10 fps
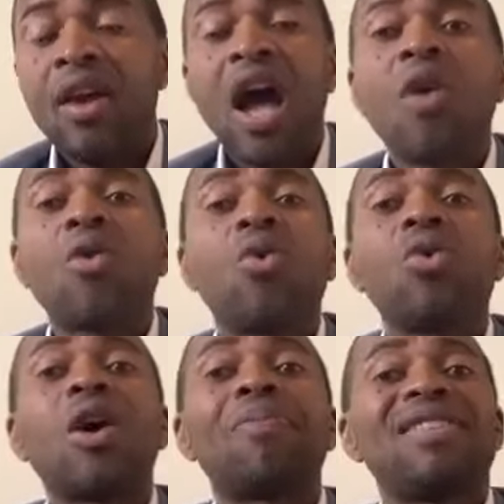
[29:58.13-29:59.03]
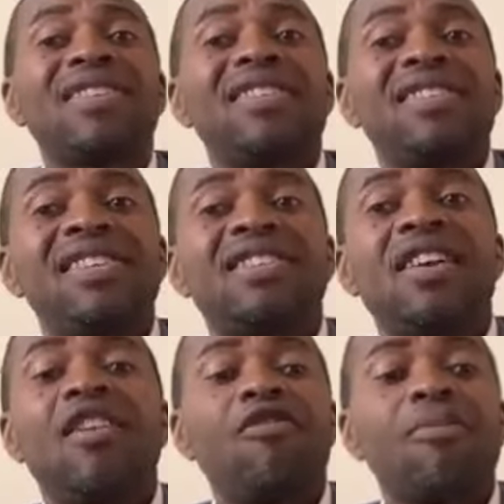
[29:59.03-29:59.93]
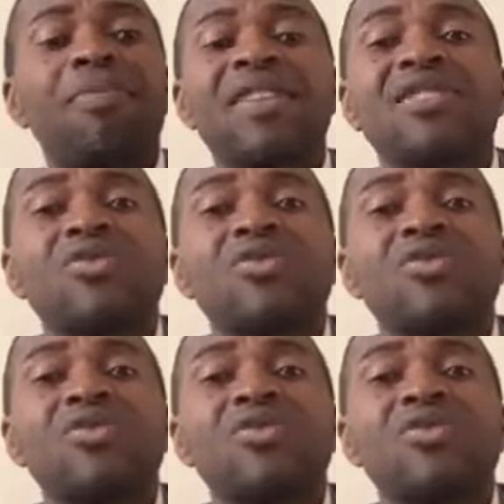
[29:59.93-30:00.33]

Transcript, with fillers: How good, how pleasant it is for brothers